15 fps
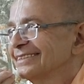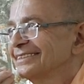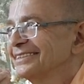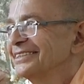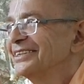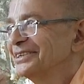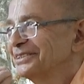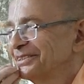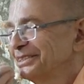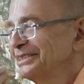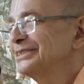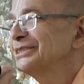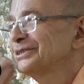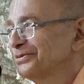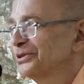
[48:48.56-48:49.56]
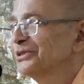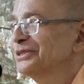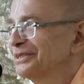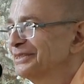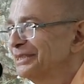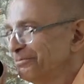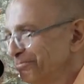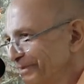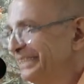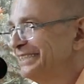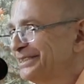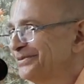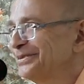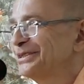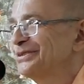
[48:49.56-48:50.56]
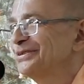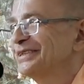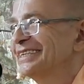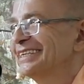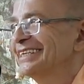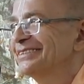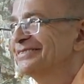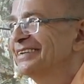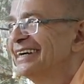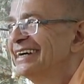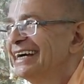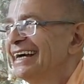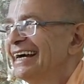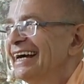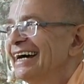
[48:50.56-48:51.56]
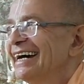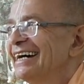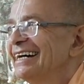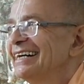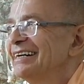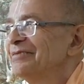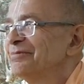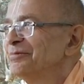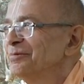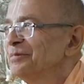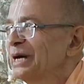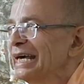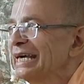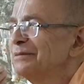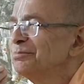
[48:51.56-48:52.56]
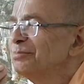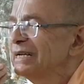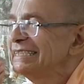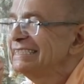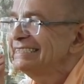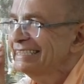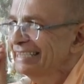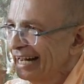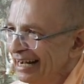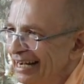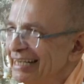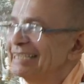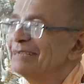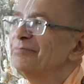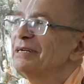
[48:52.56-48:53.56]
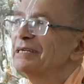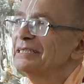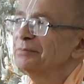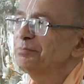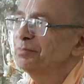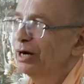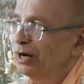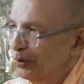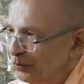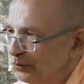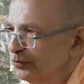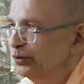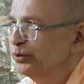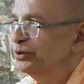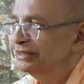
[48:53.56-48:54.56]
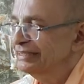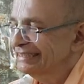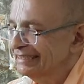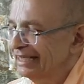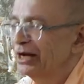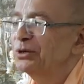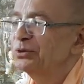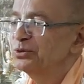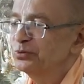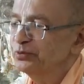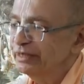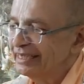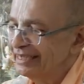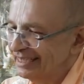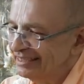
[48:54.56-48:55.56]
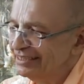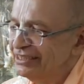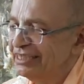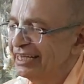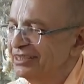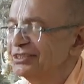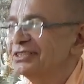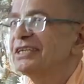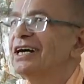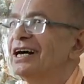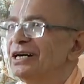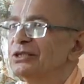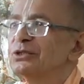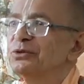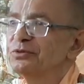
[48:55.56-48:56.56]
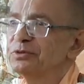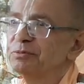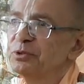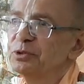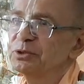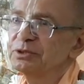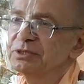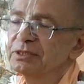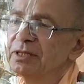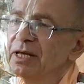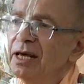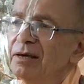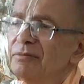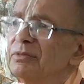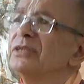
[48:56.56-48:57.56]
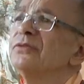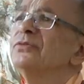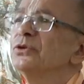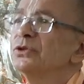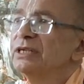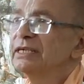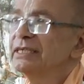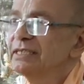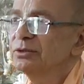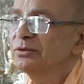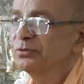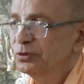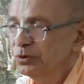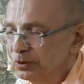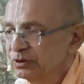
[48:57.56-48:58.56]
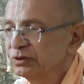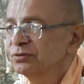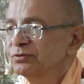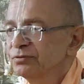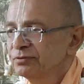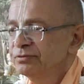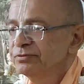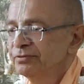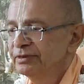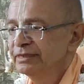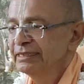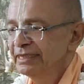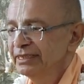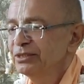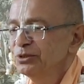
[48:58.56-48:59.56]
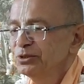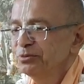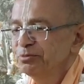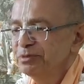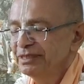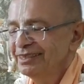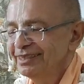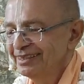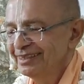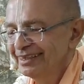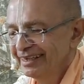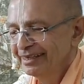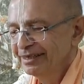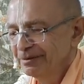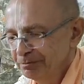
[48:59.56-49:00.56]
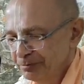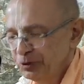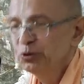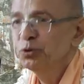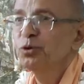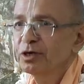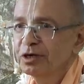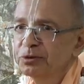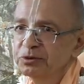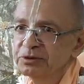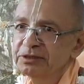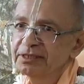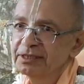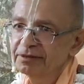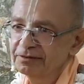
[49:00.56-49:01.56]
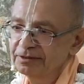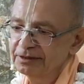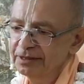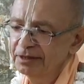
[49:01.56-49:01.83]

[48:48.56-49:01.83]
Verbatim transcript: You know, this is what the means which we have. Uh, and by tongue, by the powerful sound, we can change the heart of a person. But for that, of course, we need to be pure ourselves.